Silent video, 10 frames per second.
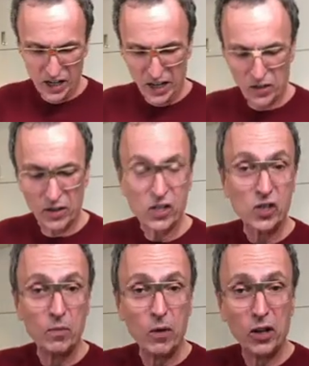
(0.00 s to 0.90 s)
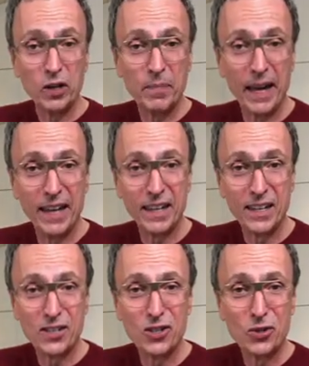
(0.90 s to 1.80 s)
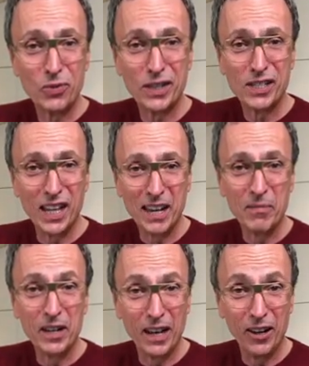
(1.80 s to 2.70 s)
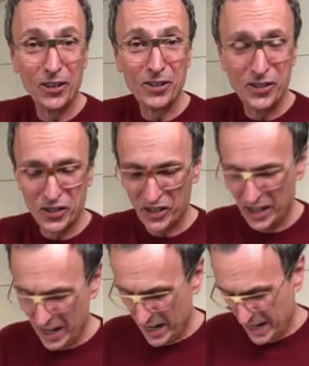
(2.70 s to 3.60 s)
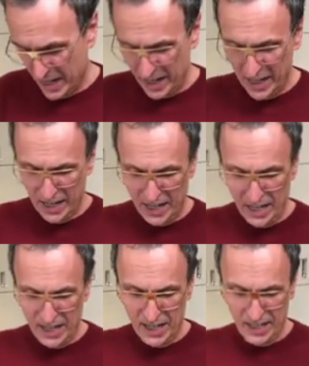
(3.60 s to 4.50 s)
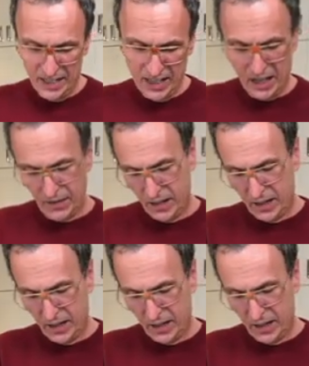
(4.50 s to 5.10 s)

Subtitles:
another smaller package with the same colors. Let's see if it